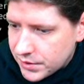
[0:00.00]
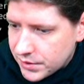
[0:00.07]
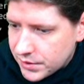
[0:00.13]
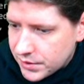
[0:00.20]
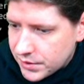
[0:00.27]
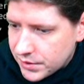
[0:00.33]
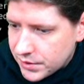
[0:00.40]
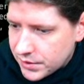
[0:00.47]

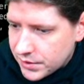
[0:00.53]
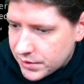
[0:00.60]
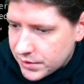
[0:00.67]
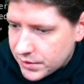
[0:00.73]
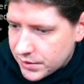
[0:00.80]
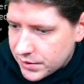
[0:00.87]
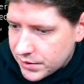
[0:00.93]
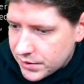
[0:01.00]
So we will
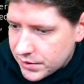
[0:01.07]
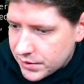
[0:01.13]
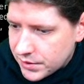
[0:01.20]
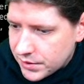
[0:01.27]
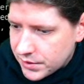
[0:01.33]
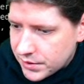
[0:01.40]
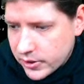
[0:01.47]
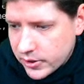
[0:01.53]
find
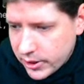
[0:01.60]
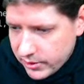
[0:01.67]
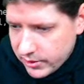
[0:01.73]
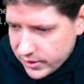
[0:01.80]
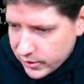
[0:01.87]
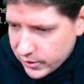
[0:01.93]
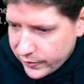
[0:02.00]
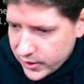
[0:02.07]
all occurrences
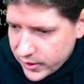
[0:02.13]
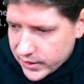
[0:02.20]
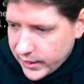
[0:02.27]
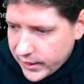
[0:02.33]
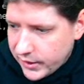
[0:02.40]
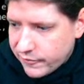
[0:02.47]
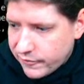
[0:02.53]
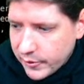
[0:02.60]
of this
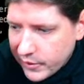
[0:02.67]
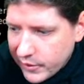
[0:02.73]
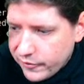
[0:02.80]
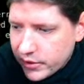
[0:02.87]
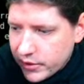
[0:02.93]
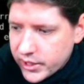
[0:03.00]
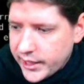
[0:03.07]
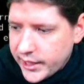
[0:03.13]
line from the
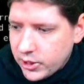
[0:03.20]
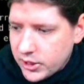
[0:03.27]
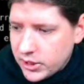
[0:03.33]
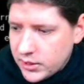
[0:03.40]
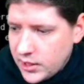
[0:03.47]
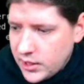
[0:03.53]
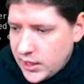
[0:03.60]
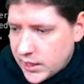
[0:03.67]
first line on.
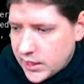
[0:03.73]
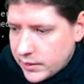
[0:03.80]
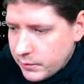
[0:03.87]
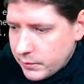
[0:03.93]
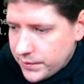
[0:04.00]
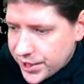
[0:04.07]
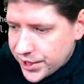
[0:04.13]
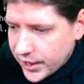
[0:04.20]
Then we
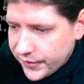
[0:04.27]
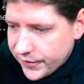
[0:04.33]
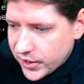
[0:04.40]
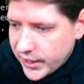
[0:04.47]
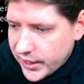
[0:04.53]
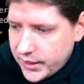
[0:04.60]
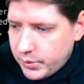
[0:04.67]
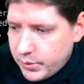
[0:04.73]
will check if the
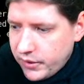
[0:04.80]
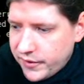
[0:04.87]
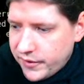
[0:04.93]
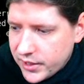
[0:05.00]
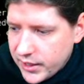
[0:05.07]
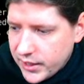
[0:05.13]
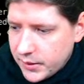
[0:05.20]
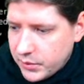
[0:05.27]
line above and the
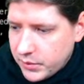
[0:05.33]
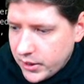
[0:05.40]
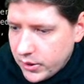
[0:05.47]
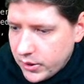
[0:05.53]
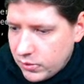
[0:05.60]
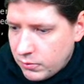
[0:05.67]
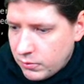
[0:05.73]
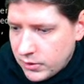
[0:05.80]
line below
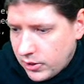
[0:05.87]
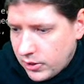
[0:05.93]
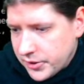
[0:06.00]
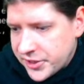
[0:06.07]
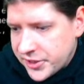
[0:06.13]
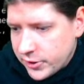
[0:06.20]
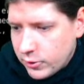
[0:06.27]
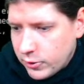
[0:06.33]
will
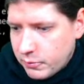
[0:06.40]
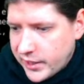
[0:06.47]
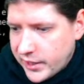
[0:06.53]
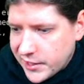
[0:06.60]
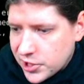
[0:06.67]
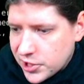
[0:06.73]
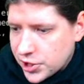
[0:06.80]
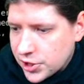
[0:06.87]
also
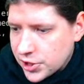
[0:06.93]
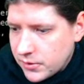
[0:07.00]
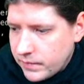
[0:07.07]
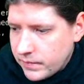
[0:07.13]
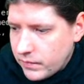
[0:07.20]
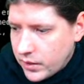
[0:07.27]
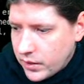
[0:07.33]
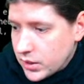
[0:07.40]
match
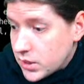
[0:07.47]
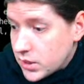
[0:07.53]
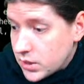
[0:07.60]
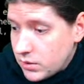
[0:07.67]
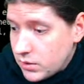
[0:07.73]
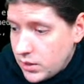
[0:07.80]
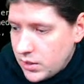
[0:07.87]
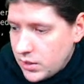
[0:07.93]
this.
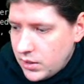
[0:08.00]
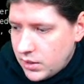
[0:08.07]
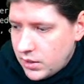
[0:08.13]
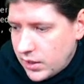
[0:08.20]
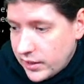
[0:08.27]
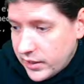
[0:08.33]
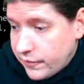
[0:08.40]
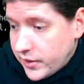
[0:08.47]

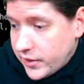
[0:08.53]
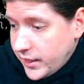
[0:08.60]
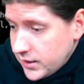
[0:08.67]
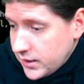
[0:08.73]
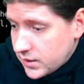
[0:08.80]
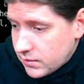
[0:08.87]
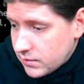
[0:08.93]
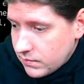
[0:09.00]
And if it
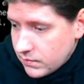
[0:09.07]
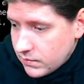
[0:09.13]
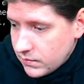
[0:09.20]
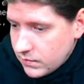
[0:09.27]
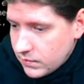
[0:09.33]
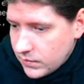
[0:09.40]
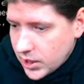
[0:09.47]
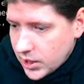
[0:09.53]
does,
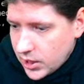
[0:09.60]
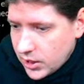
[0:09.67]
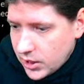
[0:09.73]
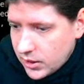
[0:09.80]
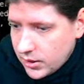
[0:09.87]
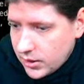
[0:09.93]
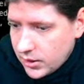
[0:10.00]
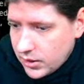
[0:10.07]

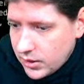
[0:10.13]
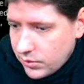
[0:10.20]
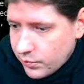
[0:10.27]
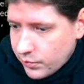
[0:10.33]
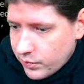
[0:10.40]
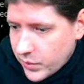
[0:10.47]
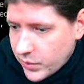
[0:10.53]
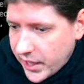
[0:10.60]

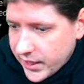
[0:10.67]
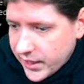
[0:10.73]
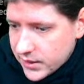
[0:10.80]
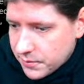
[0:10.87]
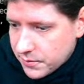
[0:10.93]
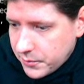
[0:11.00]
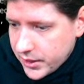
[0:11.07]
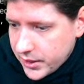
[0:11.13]
I guess
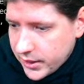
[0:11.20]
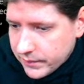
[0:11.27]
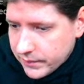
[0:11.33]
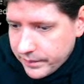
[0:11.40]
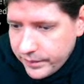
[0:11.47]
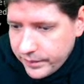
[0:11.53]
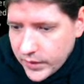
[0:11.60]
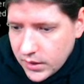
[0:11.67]
we are done.
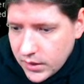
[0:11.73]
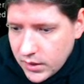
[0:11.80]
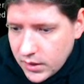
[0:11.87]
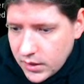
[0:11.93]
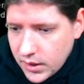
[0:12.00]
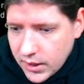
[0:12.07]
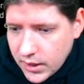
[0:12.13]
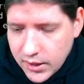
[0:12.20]

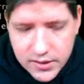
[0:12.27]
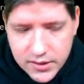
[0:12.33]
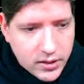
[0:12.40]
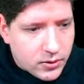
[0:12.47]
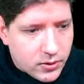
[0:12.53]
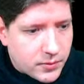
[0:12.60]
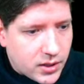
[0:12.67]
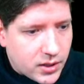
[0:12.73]

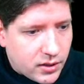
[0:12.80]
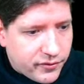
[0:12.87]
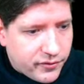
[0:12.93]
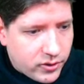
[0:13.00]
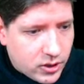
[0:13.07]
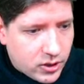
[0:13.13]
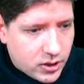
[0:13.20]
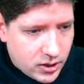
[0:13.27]

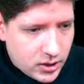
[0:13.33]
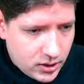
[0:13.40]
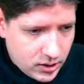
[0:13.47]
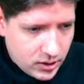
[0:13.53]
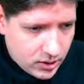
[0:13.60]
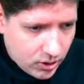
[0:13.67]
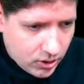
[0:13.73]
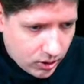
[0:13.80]
For
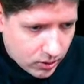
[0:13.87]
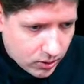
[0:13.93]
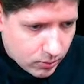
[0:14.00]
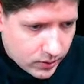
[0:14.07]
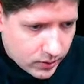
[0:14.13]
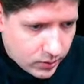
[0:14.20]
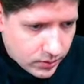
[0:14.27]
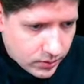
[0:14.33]
all
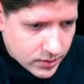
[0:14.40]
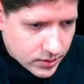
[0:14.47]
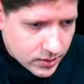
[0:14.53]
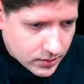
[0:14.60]
rows,